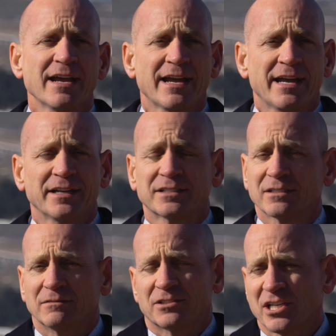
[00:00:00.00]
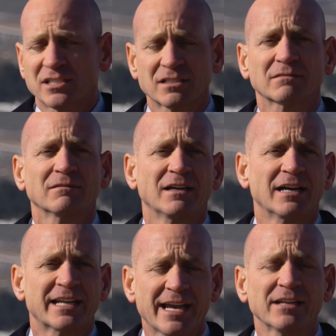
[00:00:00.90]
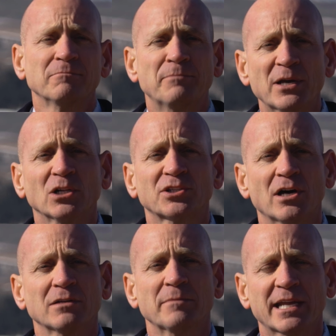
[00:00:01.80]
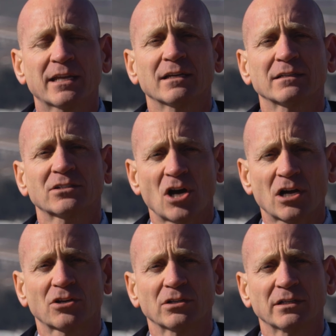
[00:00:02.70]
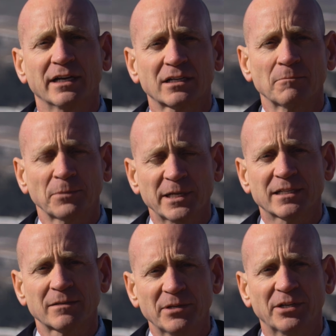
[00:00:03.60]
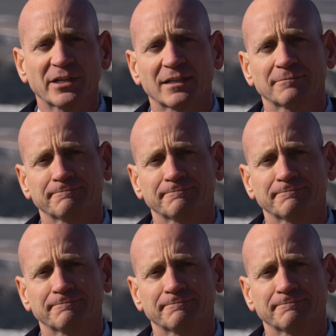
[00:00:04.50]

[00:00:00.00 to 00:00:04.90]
and just, again, build on making Cochrane a complete community.